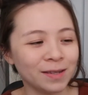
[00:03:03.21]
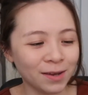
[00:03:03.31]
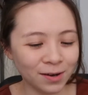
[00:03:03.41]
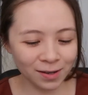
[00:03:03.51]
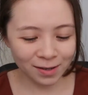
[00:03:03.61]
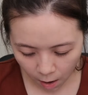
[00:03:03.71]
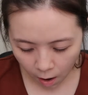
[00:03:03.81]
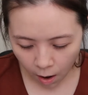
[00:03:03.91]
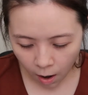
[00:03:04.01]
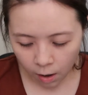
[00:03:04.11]
here.
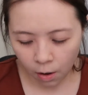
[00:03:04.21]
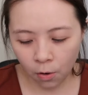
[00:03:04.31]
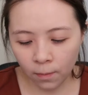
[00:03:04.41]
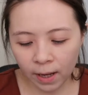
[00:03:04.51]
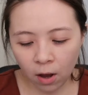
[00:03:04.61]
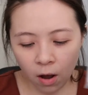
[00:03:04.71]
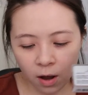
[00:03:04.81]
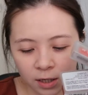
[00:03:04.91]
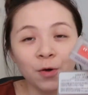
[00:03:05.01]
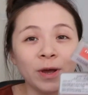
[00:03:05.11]
Oh my
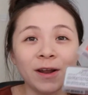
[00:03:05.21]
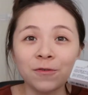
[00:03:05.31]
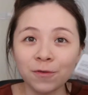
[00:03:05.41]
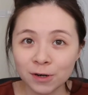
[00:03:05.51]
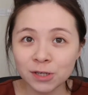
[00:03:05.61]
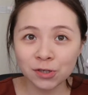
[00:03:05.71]
god, when I first